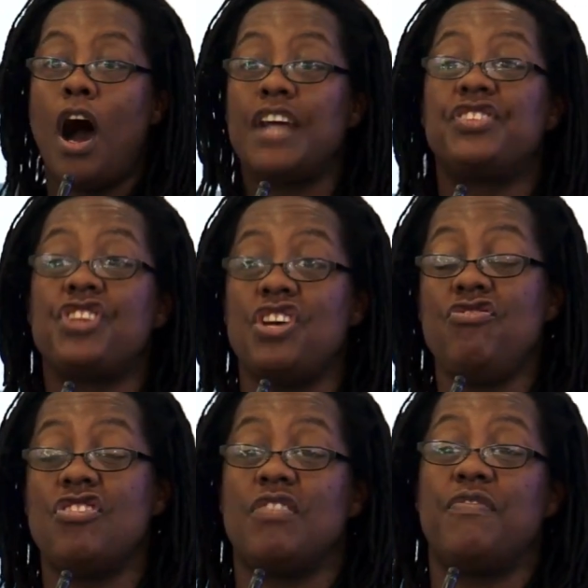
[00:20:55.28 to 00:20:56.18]
I
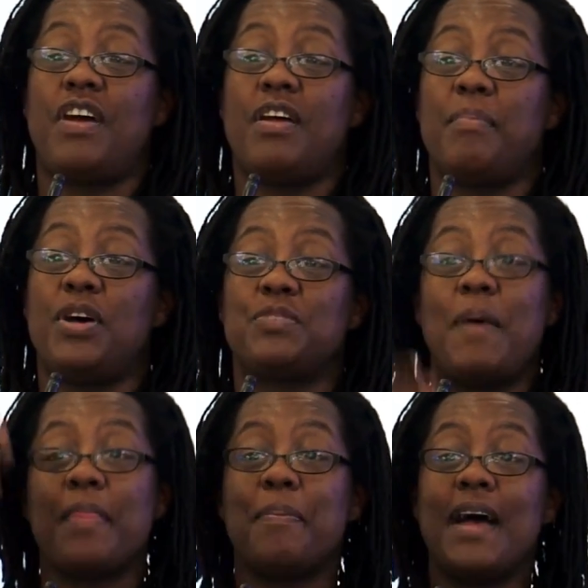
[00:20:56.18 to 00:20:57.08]
don't know very much
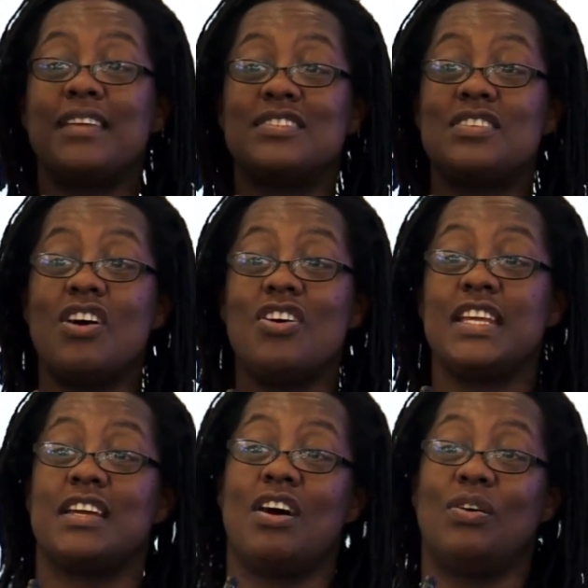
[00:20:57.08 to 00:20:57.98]
about the
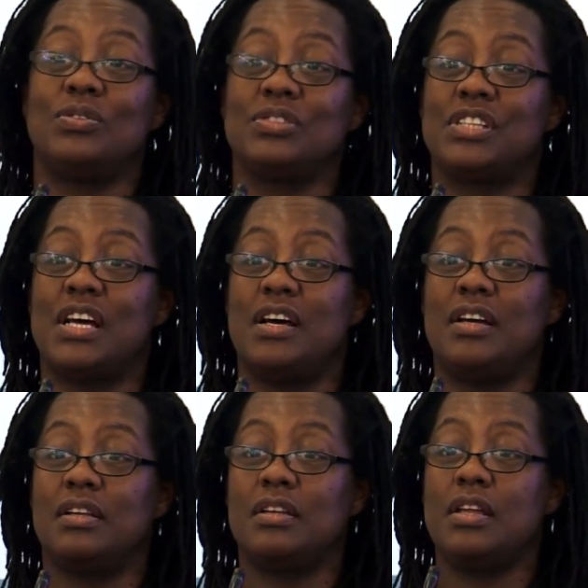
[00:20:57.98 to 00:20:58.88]
Pakistani culture,
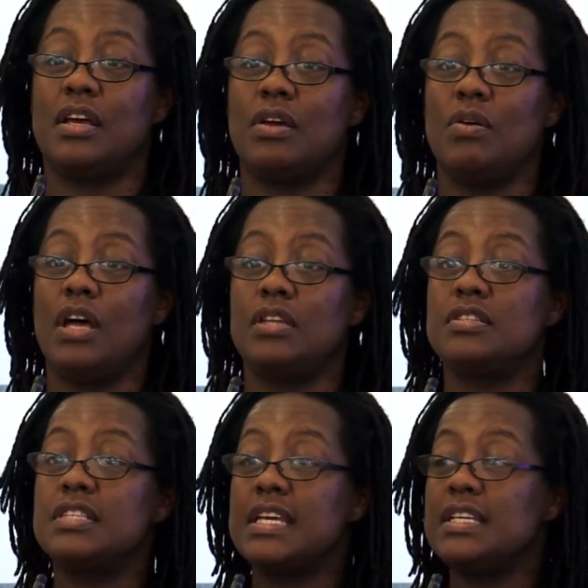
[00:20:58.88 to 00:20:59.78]
you know,
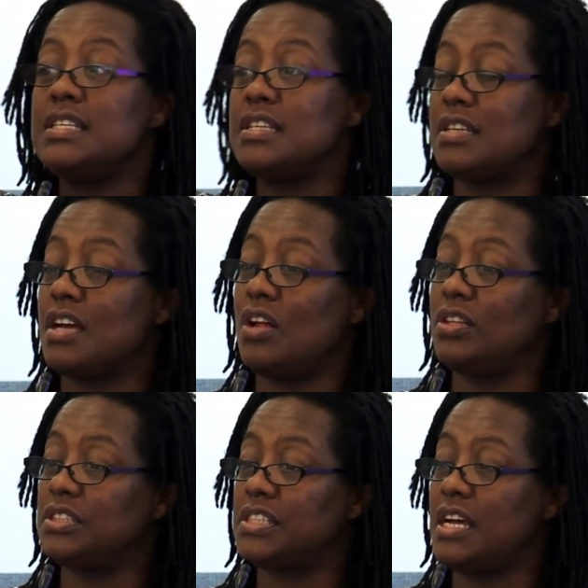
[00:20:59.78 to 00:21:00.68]
and the Indian
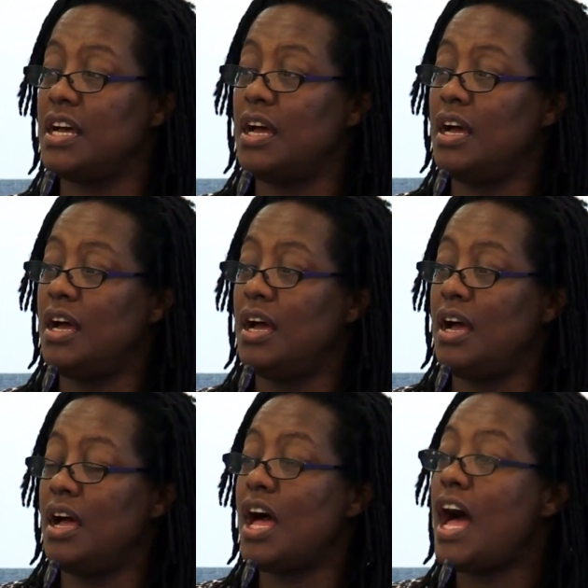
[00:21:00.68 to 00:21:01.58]
culture.
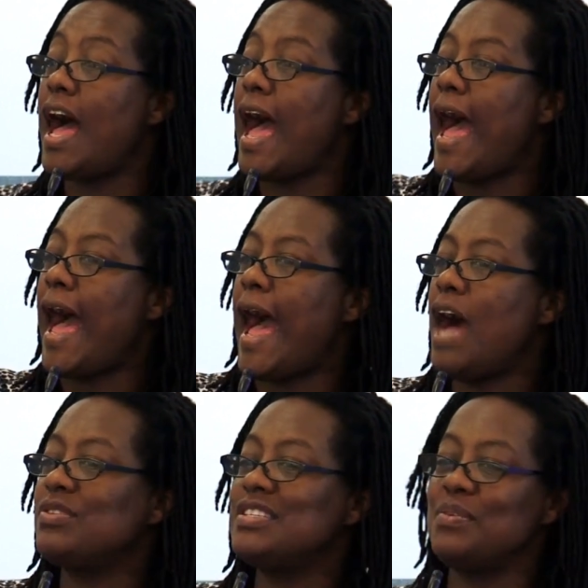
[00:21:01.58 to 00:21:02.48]

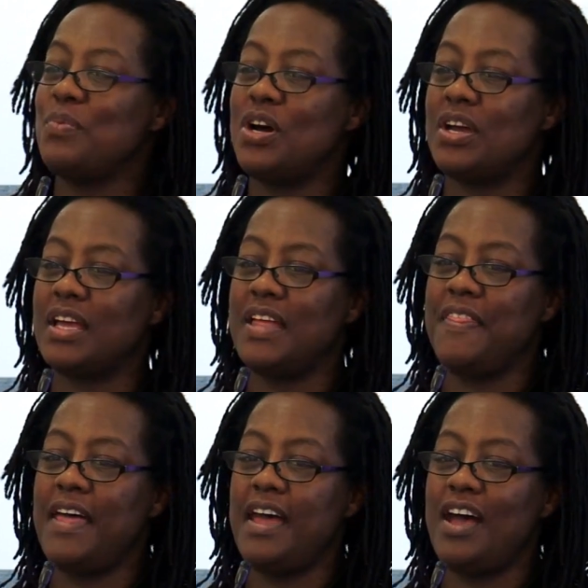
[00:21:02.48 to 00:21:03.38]
How does it work in their